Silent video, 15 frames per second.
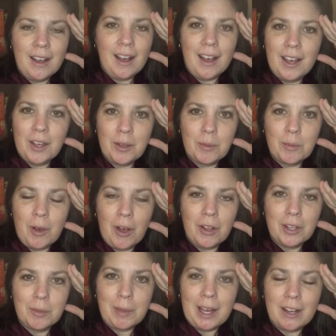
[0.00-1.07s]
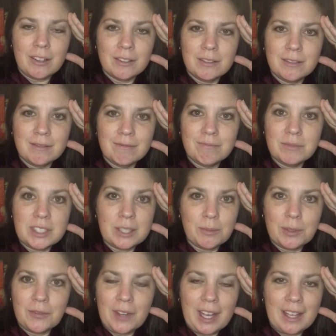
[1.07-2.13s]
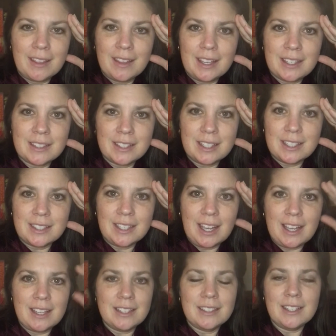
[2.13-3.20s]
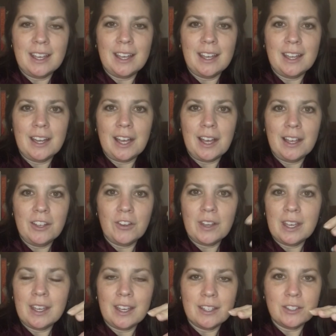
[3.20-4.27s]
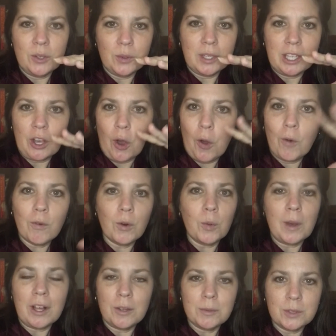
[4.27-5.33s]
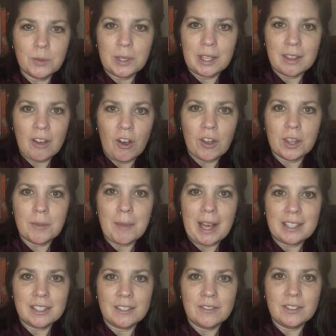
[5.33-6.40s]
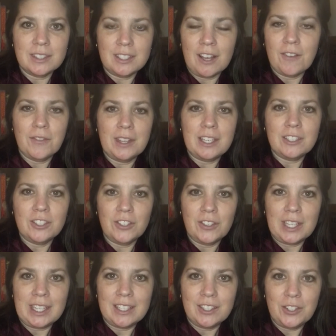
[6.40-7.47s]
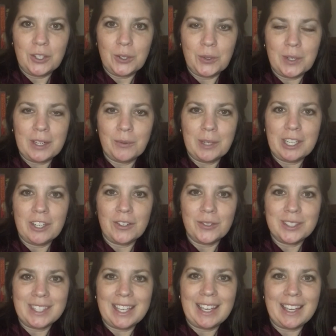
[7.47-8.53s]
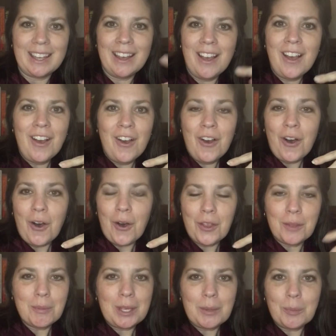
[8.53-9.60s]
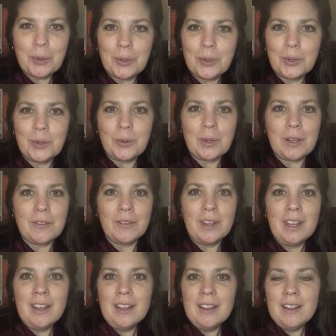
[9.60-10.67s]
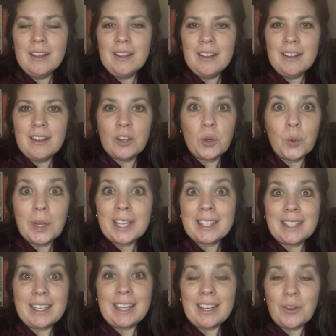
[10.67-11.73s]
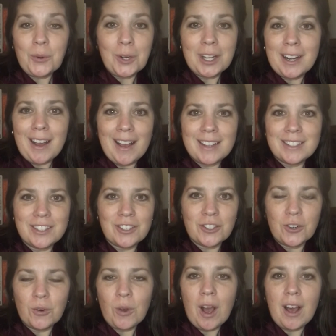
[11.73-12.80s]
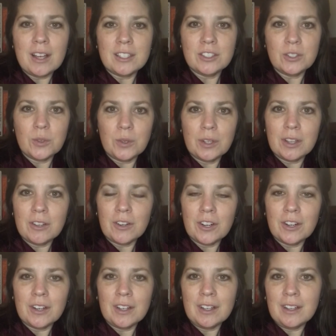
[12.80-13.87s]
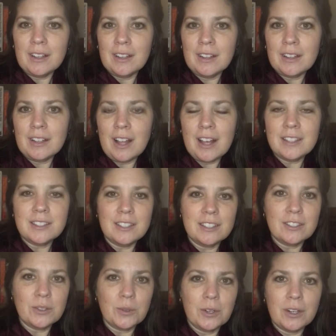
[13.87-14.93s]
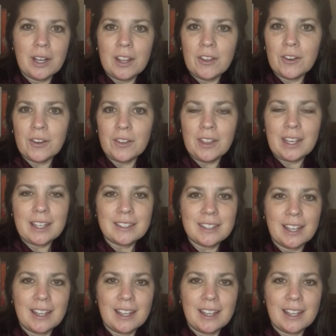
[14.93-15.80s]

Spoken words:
I'm all about simplifying things these days, and you can get totally overwhelmed with all the massive stuff that you need to do. And when you see all the people who have quickly organized their garage or their closets or other things